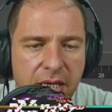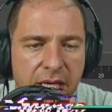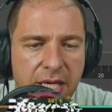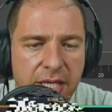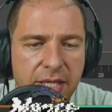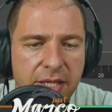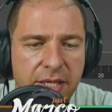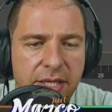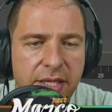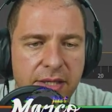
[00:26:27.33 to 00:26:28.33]
a
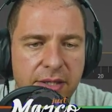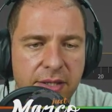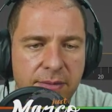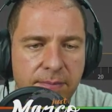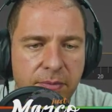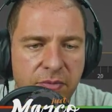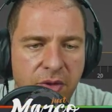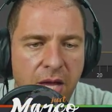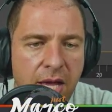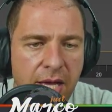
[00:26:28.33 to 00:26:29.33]

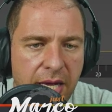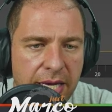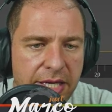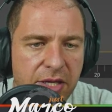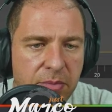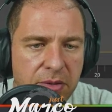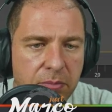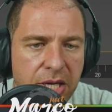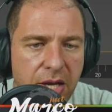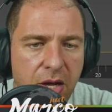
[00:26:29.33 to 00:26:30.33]
little
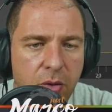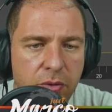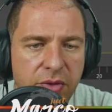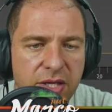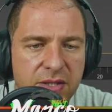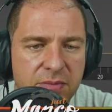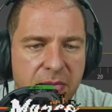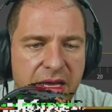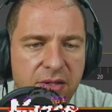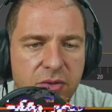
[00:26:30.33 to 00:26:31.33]
bit below these
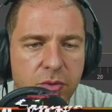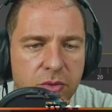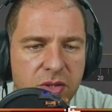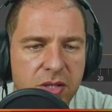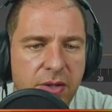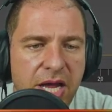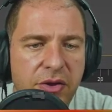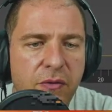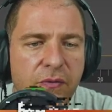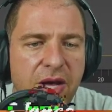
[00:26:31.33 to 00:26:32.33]
main tools,
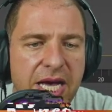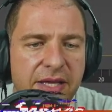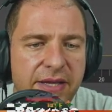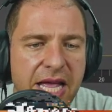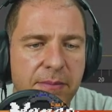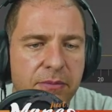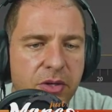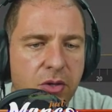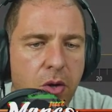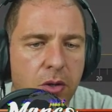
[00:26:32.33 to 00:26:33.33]
and you find
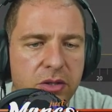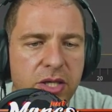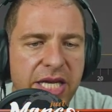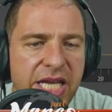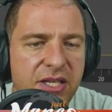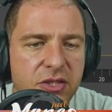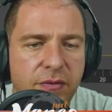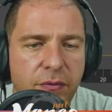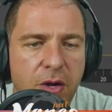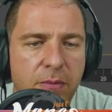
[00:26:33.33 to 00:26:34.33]
them called
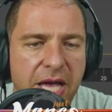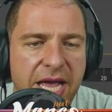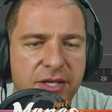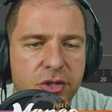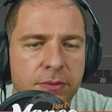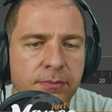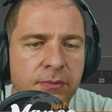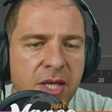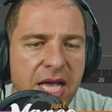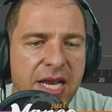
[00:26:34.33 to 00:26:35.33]
hinge from edge
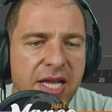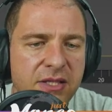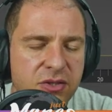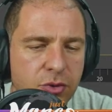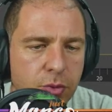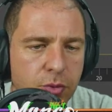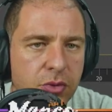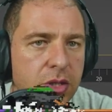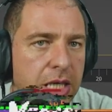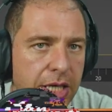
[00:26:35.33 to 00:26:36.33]
and
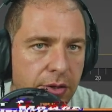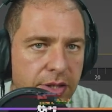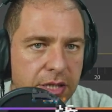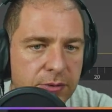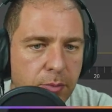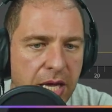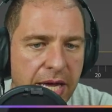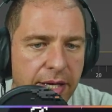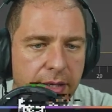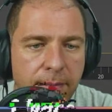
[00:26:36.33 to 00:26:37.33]
extrude along a
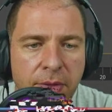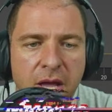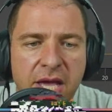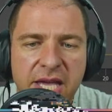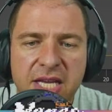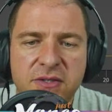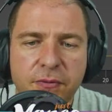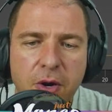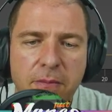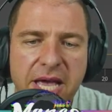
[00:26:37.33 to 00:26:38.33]
spline. Hinge
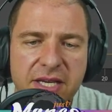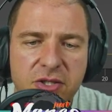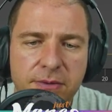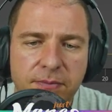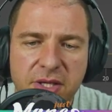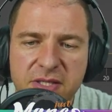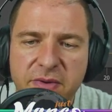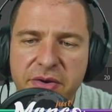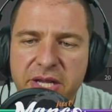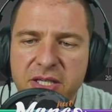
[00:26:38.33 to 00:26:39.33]
from edge is
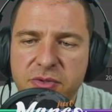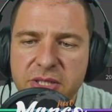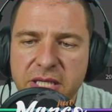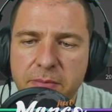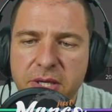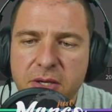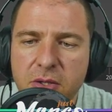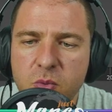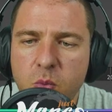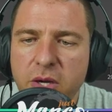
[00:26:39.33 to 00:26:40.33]
very interesting
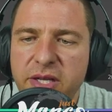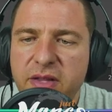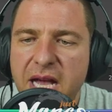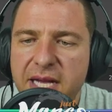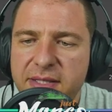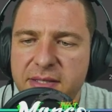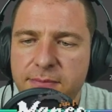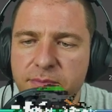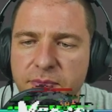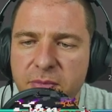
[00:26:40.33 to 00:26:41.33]
because what it does
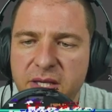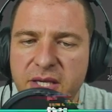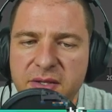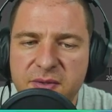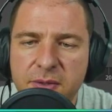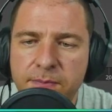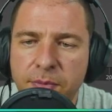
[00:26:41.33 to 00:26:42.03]
is